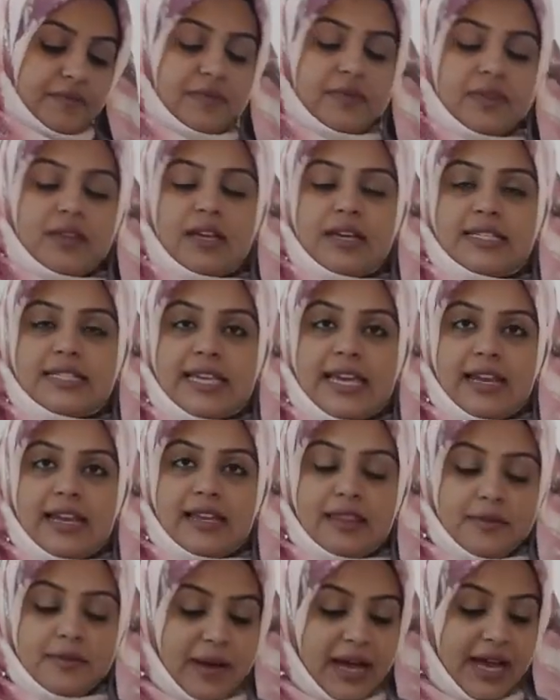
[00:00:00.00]
a tail
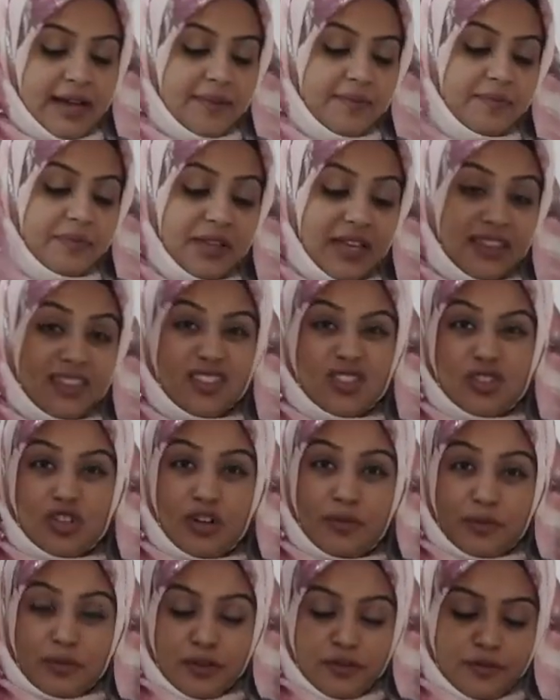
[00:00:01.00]
in the back. At the
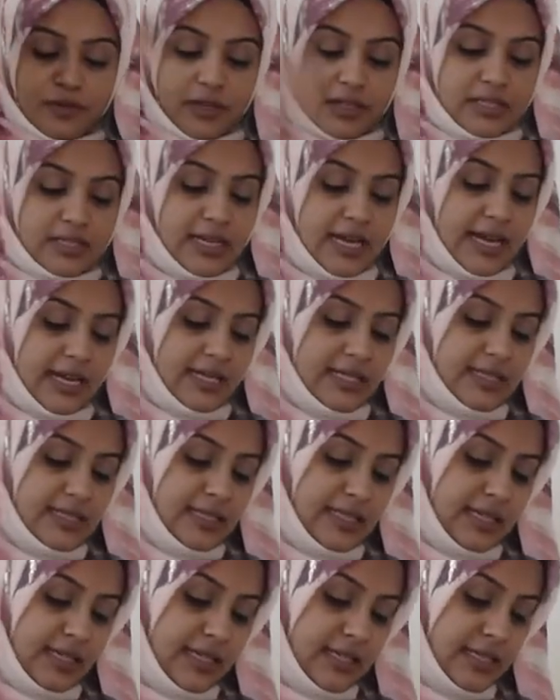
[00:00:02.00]
top, don't forget to add
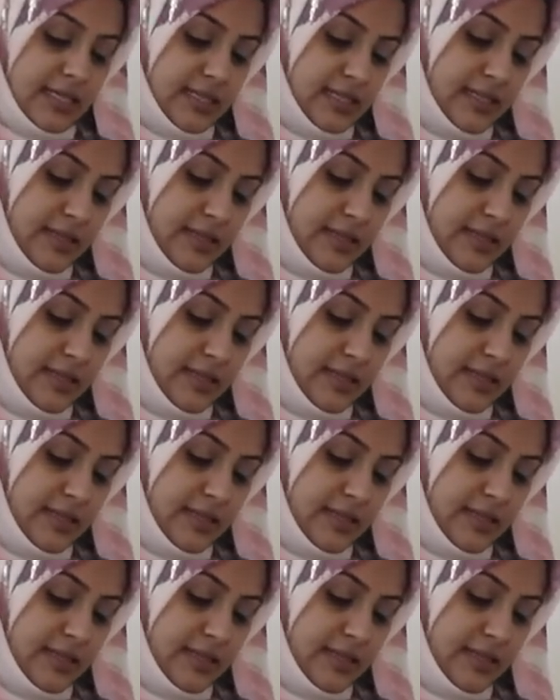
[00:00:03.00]
his ears.